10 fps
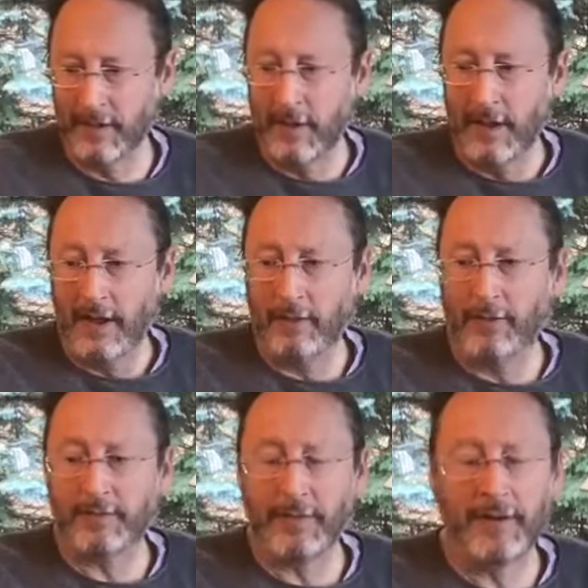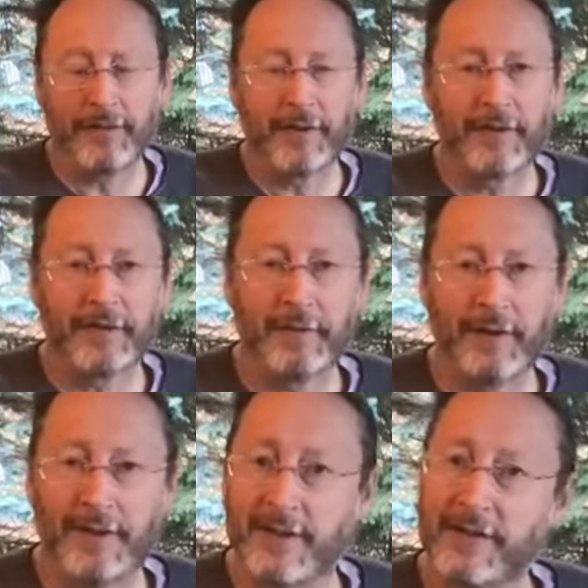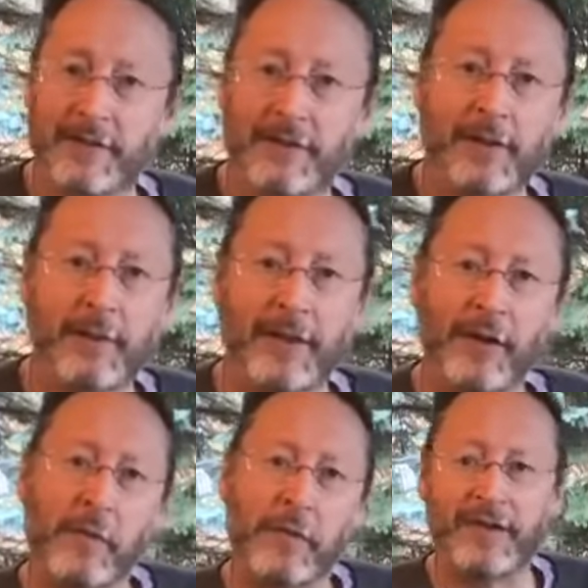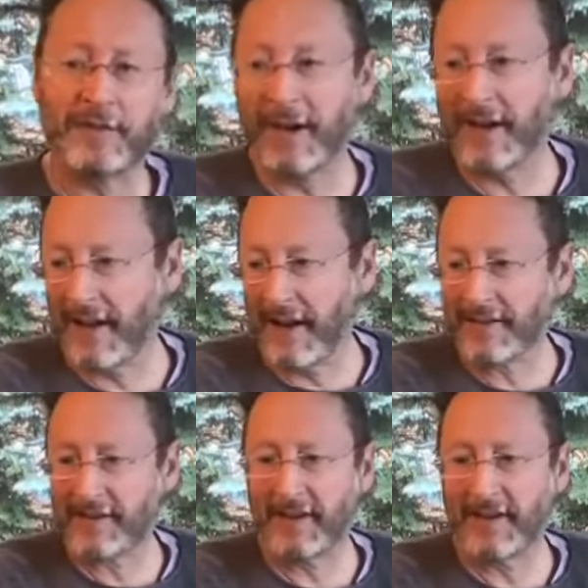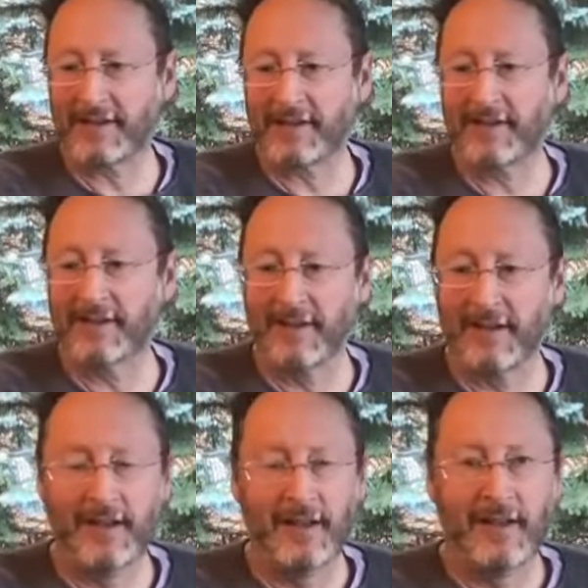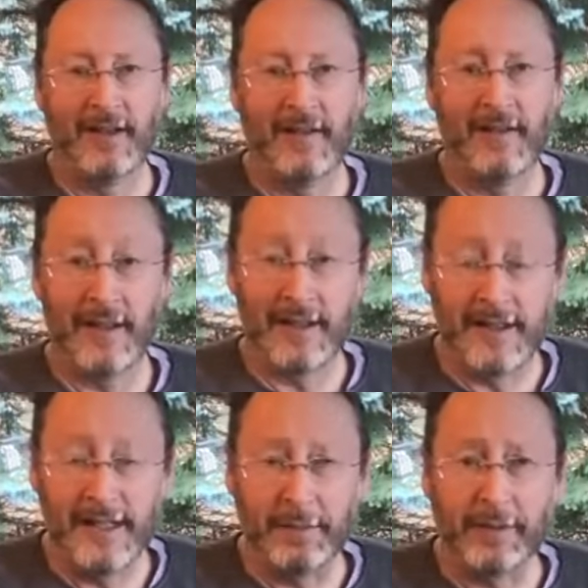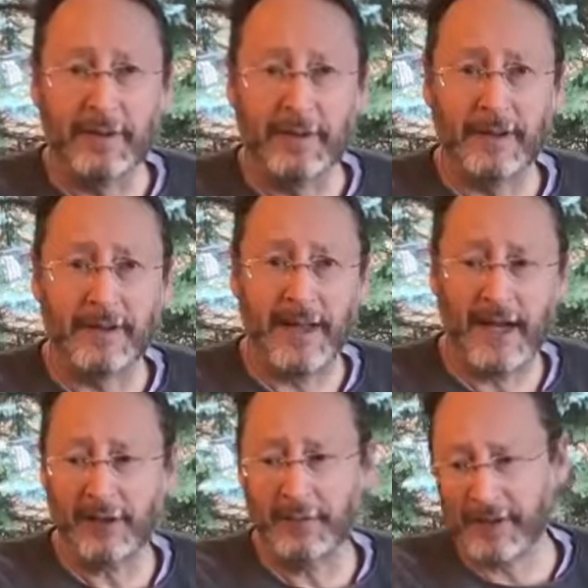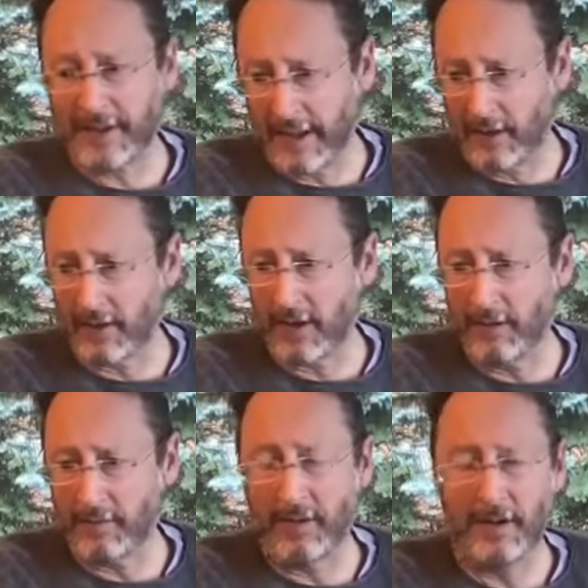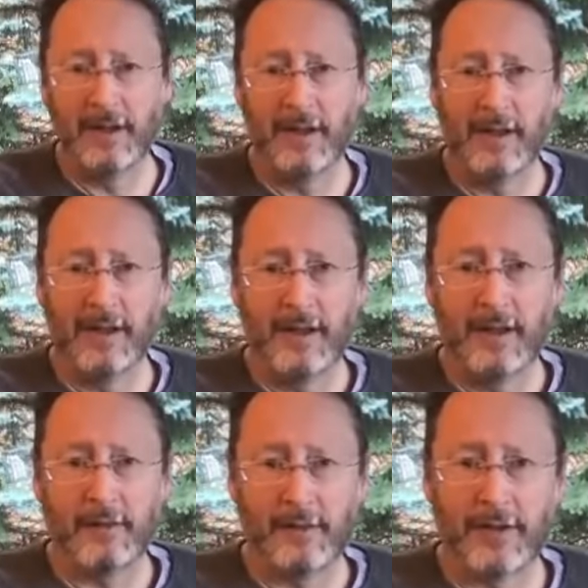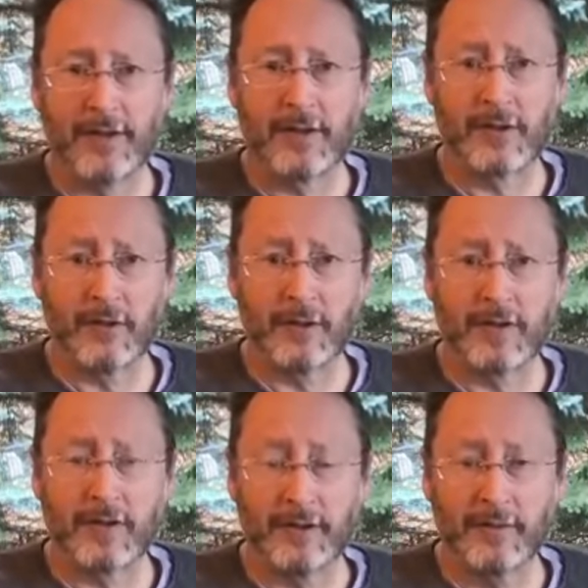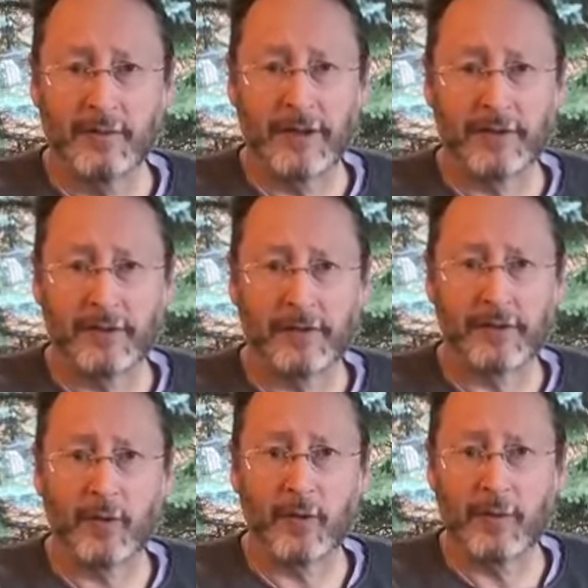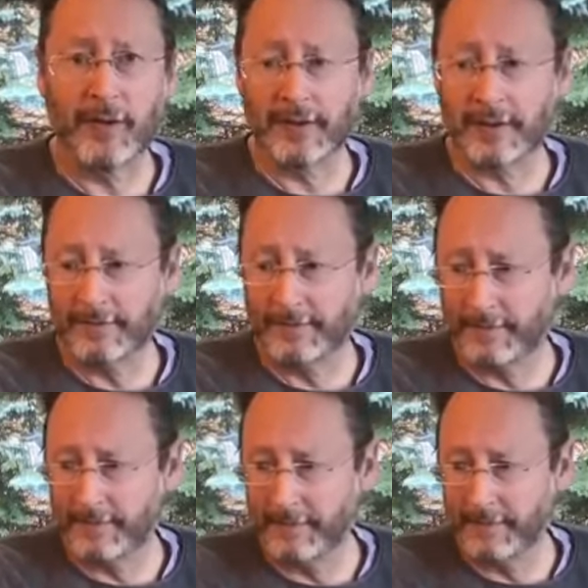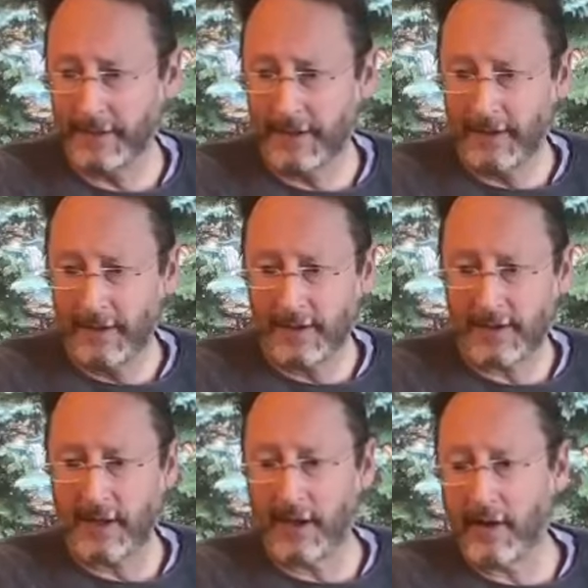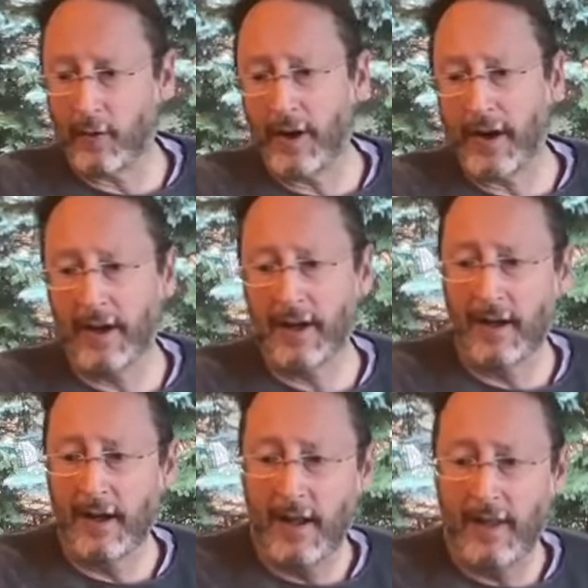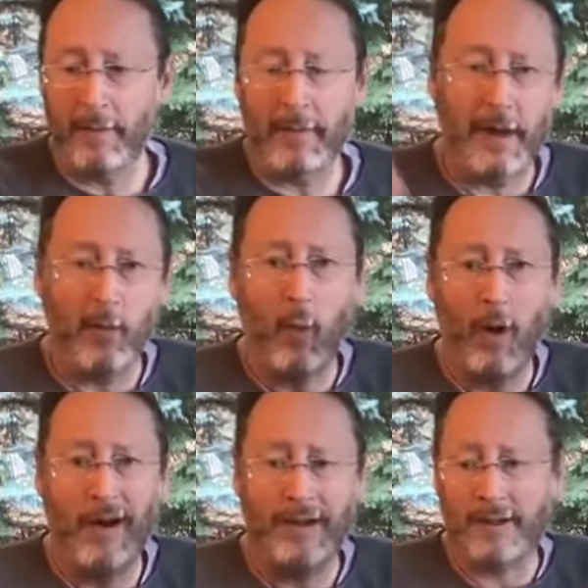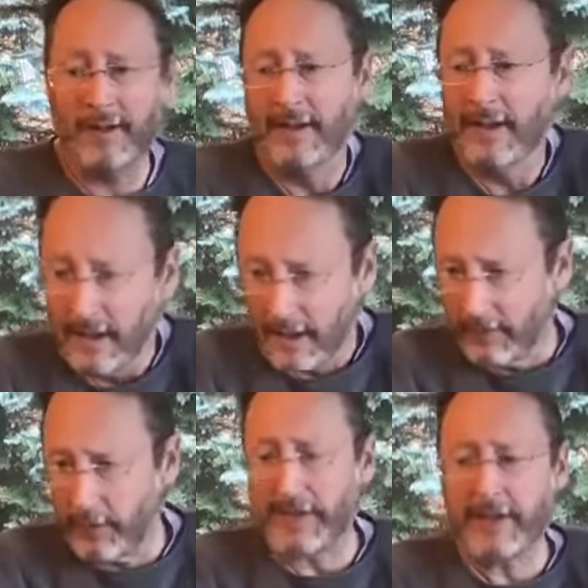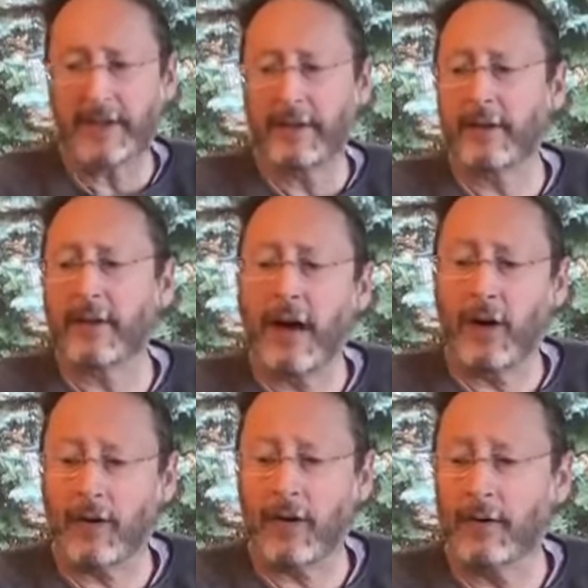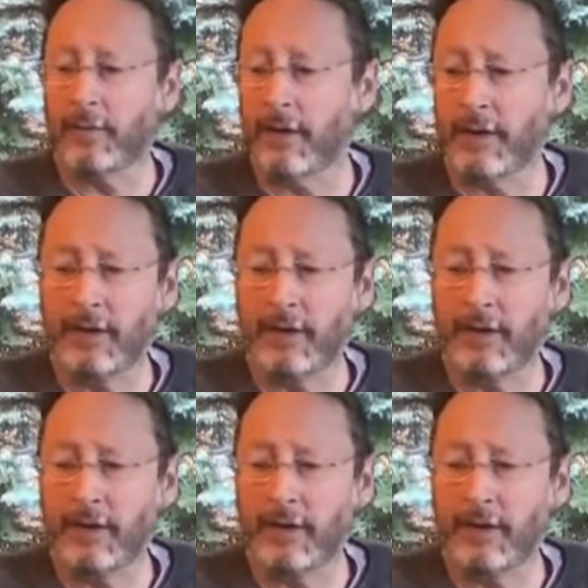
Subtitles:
It was my first, but certainly by no means my last lesson that deep attachment to outcome was the source of my soul's torment. Said another way, that my want of a particular outcome